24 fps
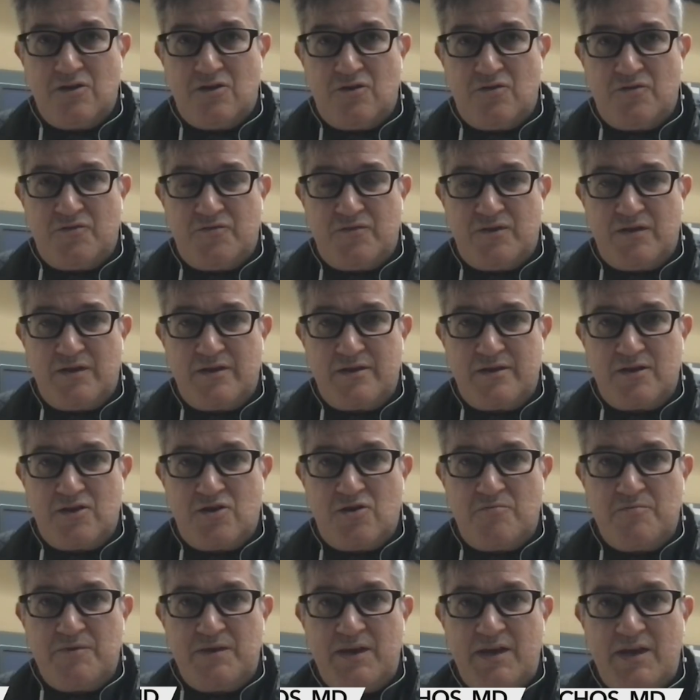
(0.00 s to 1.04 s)
of the
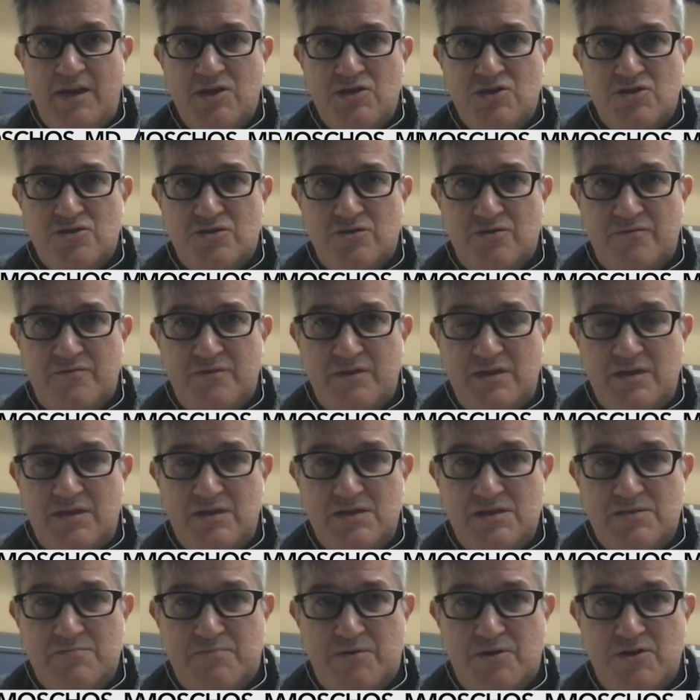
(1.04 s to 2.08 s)
combination of
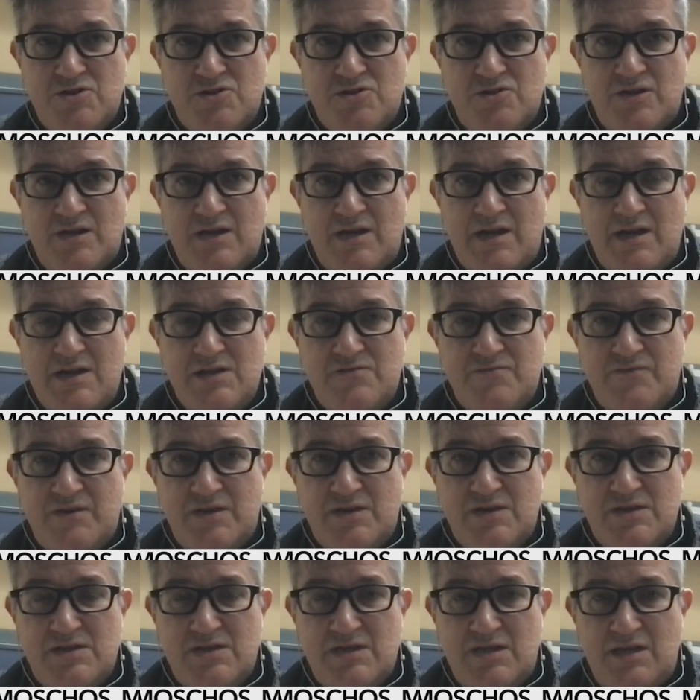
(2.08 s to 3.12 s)
this personalized
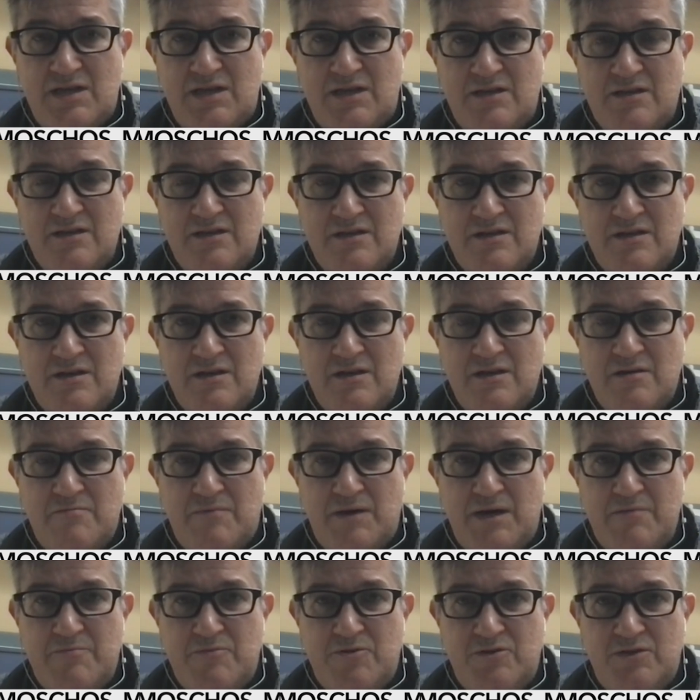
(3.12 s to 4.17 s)
vaccine
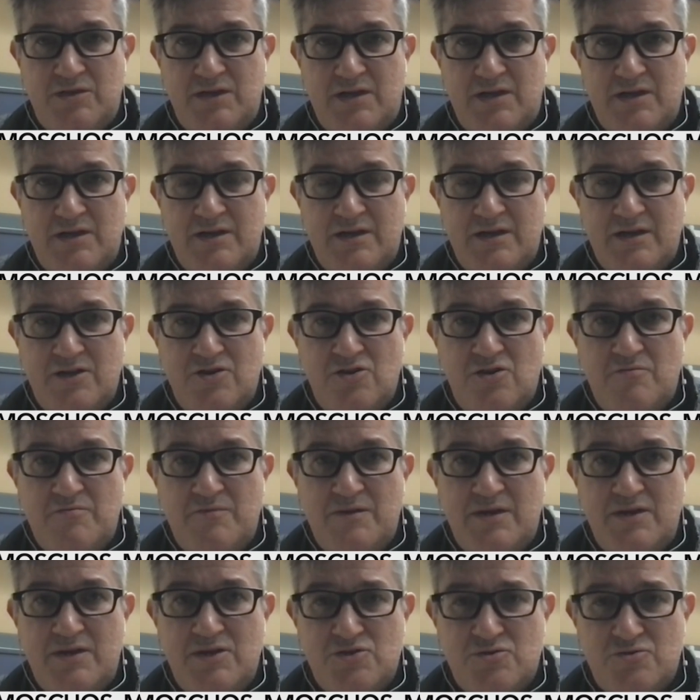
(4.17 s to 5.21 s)
by Moderna in
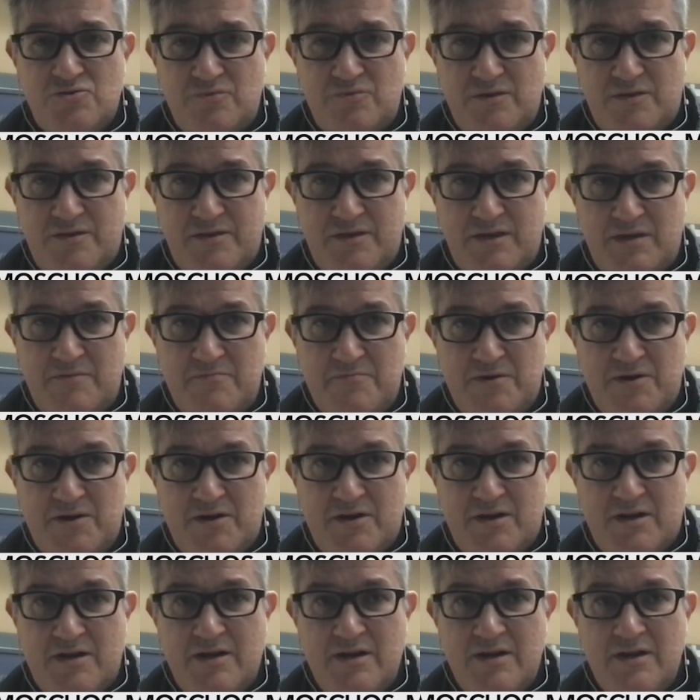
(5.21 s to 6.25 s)
combination with
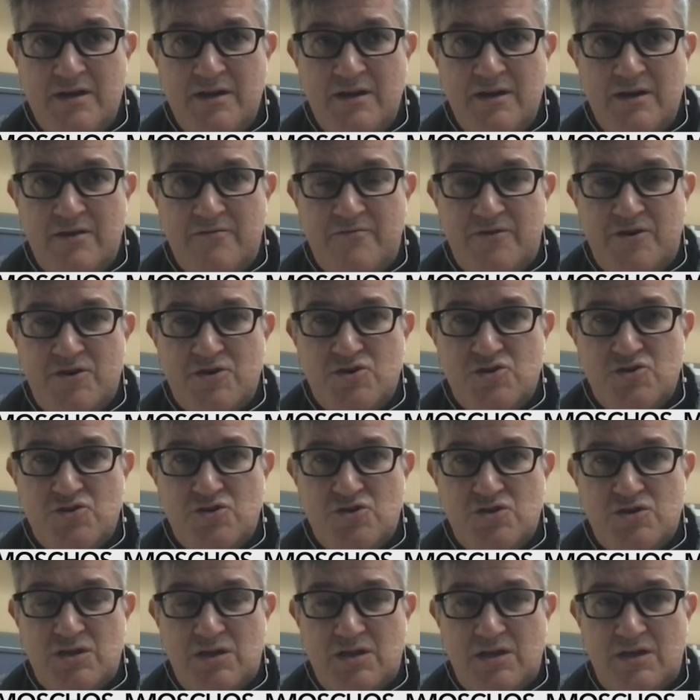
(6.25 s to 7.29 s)
Merck
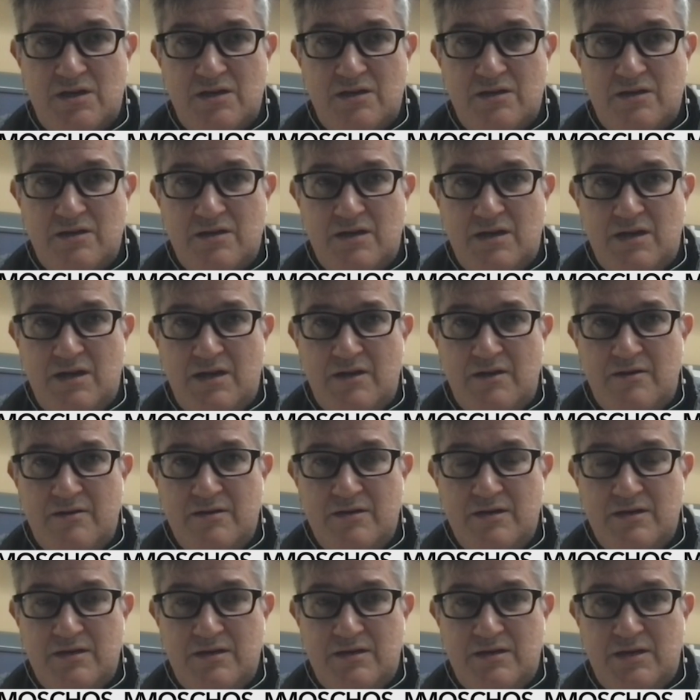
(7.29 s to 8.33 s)
versus
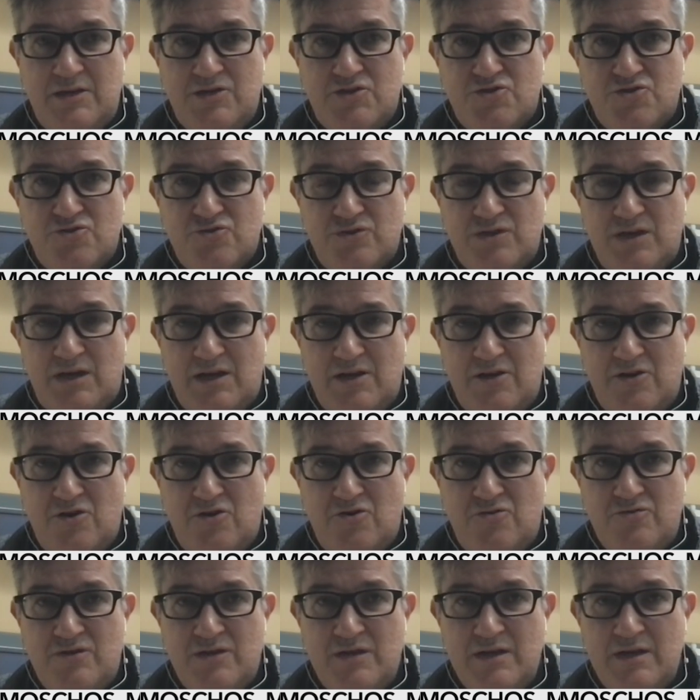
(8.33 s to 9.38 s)
Keytruda
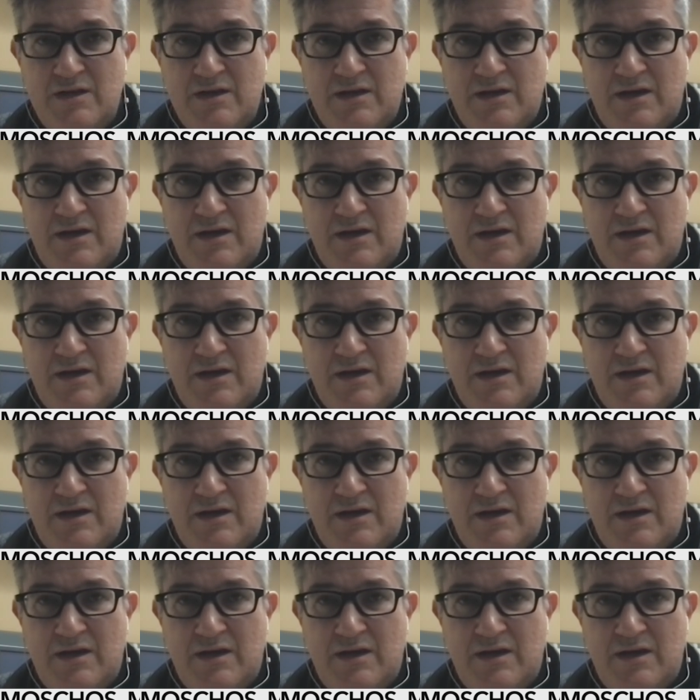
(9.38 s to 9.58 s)
alone.